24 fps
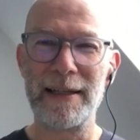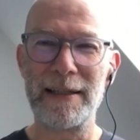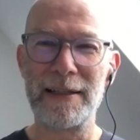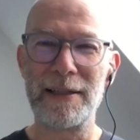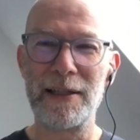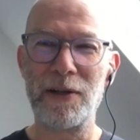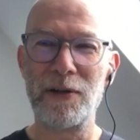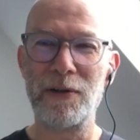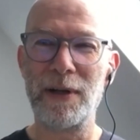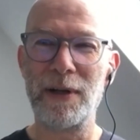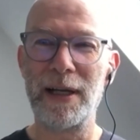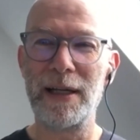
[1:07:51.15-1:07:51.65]

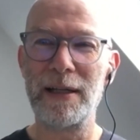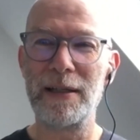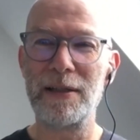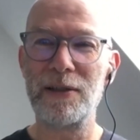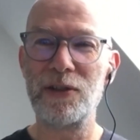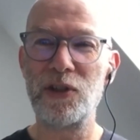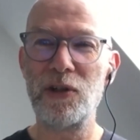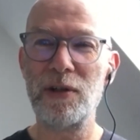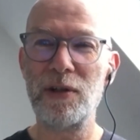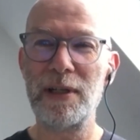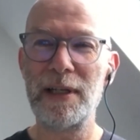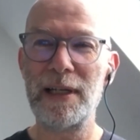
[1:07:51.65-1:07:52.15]
So
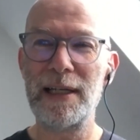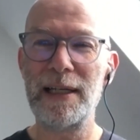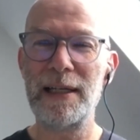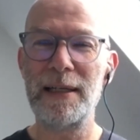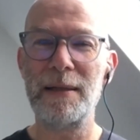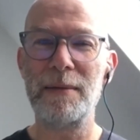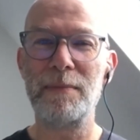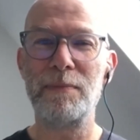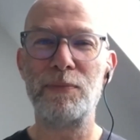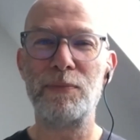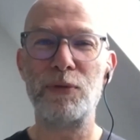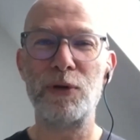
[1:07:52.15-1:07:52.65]

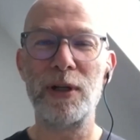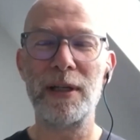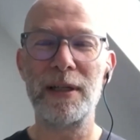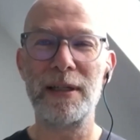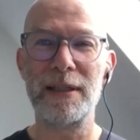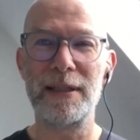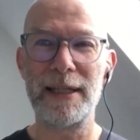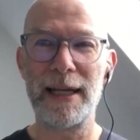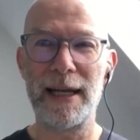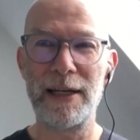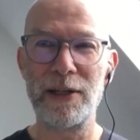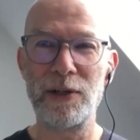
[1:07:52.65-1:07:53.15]
Julie, Bryn,
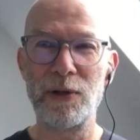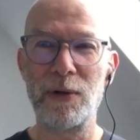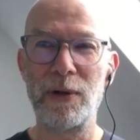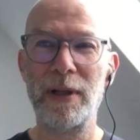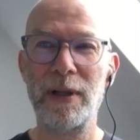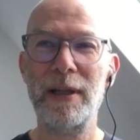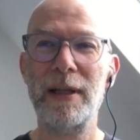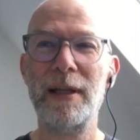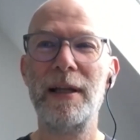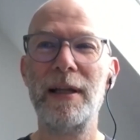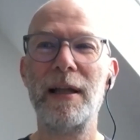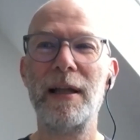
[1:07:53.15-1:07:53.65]
Daniel,
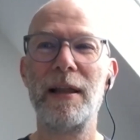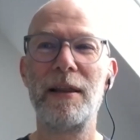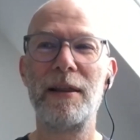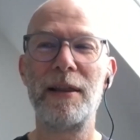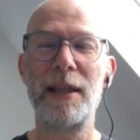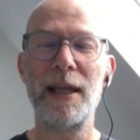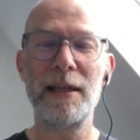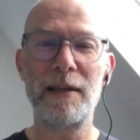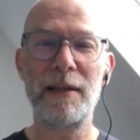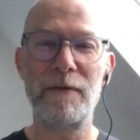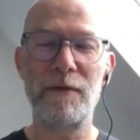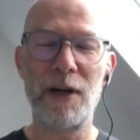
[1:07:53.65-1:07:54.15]

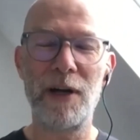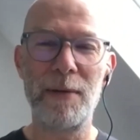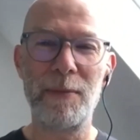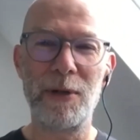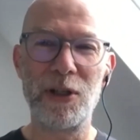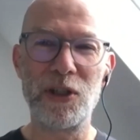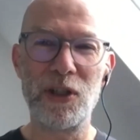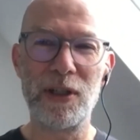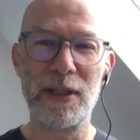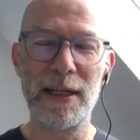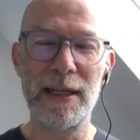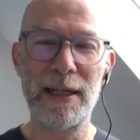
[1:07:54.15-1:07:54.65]
thank you very
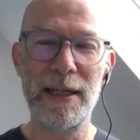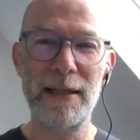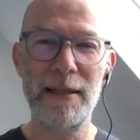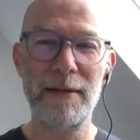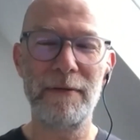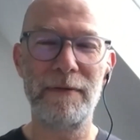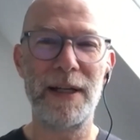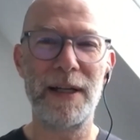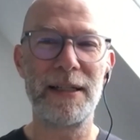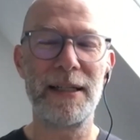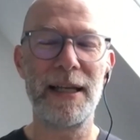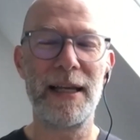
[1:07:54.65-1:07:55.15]
much indeed.
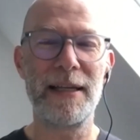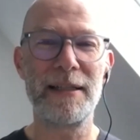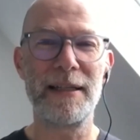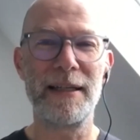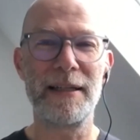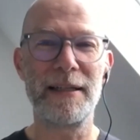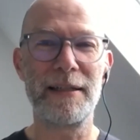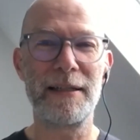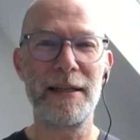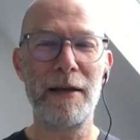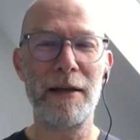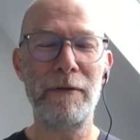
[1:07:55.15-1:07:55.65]

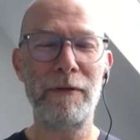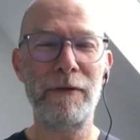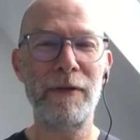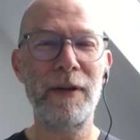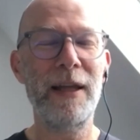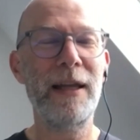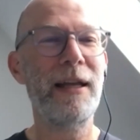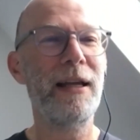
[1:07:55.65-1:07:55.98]
Fantastic stuff.